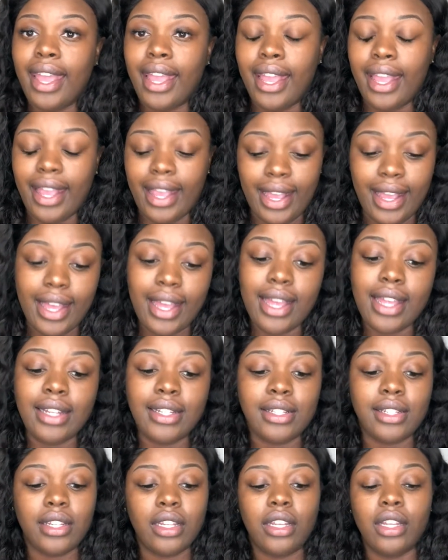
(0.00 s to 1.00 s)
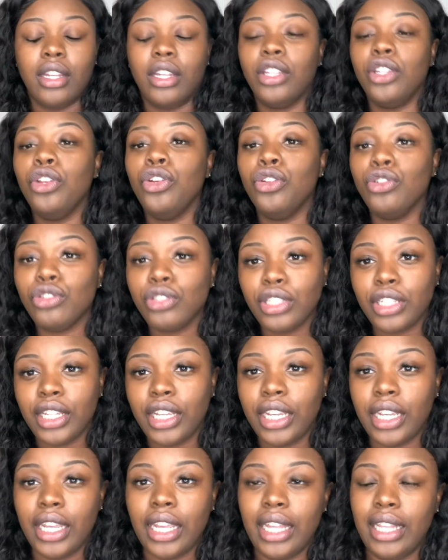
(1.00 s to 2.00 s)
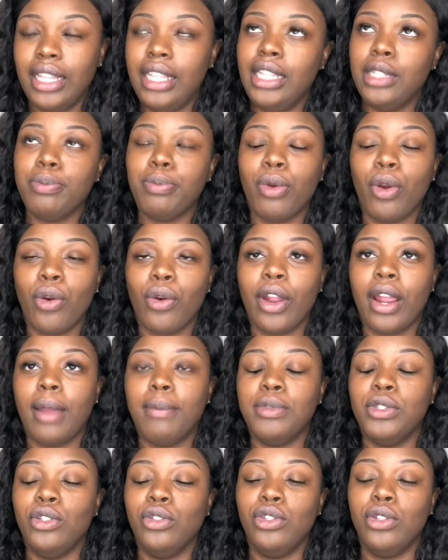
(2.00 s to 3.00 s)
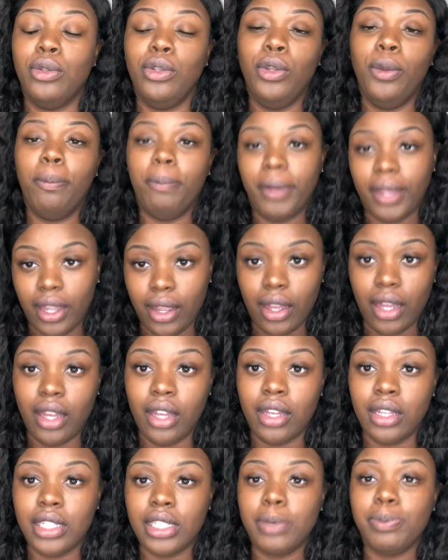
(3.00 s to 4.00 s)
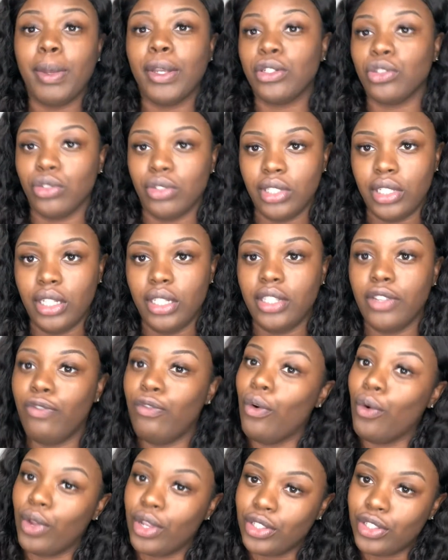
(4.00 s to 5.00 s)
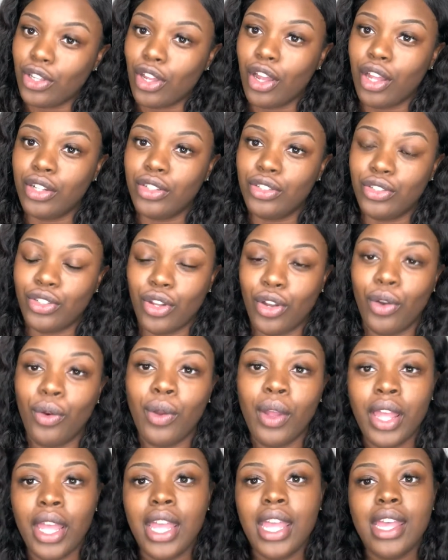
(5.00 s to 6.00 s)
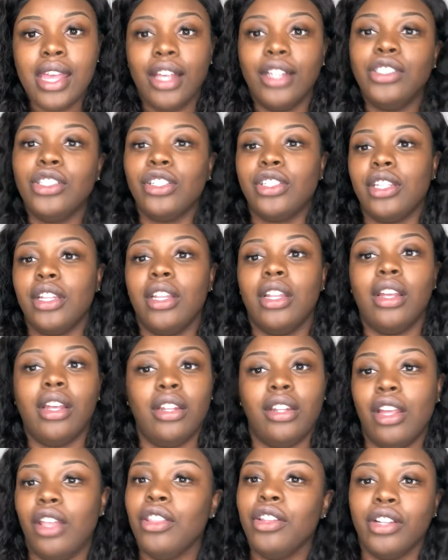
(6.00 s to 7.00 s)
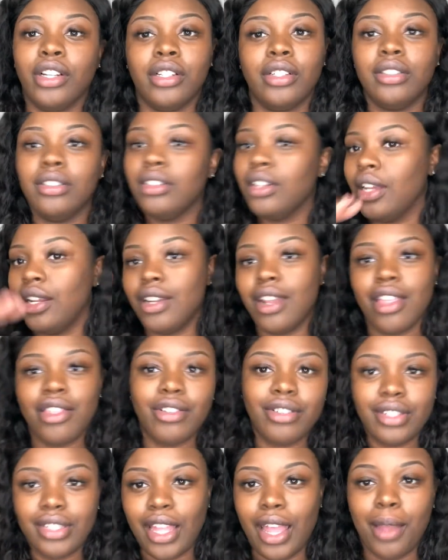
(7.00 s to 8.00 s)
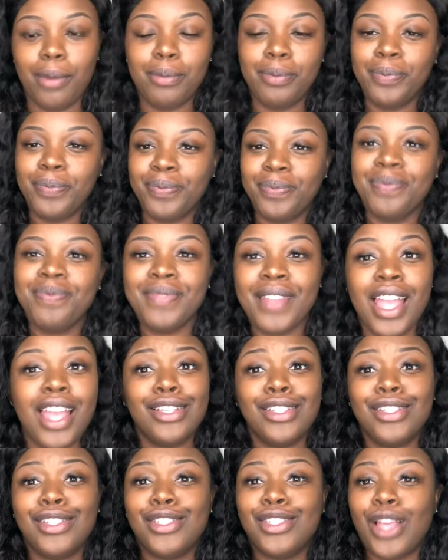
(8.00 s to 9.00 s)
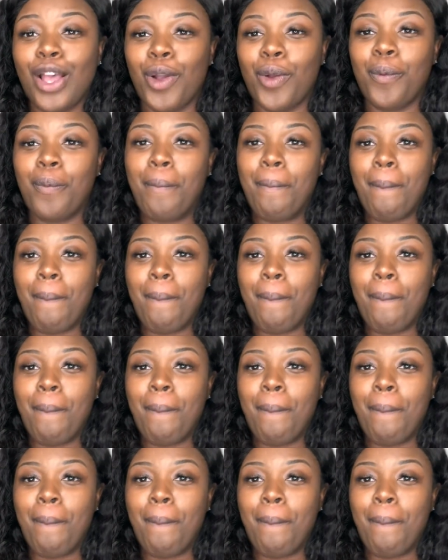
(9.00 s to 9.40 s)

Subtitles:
And usually in these programs, you pick a specialty to focus on. So it's just another step. So